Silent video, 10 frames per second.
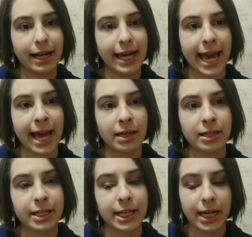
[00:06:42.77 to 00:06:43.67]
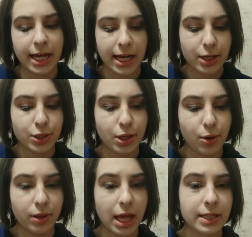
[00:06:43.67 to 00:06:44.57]
And
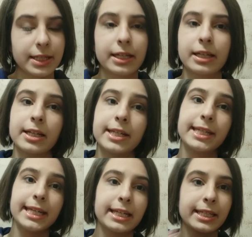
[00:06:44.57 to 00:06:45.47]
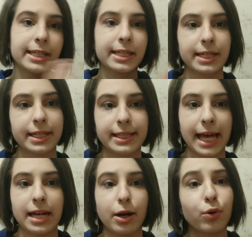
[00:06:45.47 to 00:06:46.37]
so that's the 6
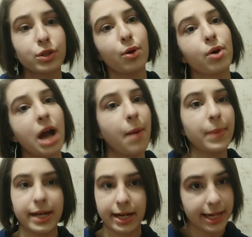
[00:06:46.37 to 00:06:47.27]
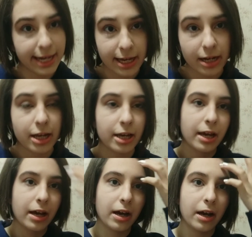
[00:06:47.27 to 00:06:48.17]
that also come in a kit.
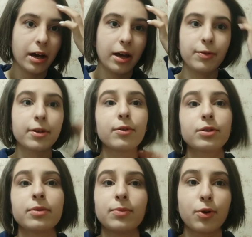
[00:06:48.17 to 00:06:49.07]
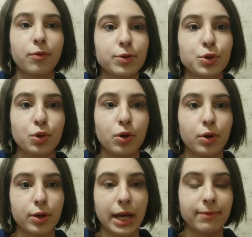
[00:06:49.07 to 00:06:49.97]
If you go to the Morphe
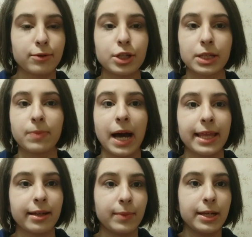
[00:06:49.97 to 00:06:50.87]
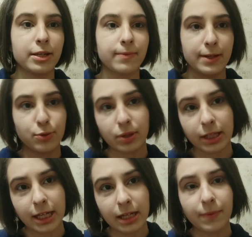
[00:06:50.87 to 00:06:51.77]
store, you have to just buy them
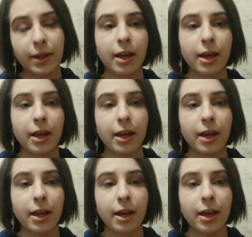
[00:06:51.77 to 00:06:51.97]
individually.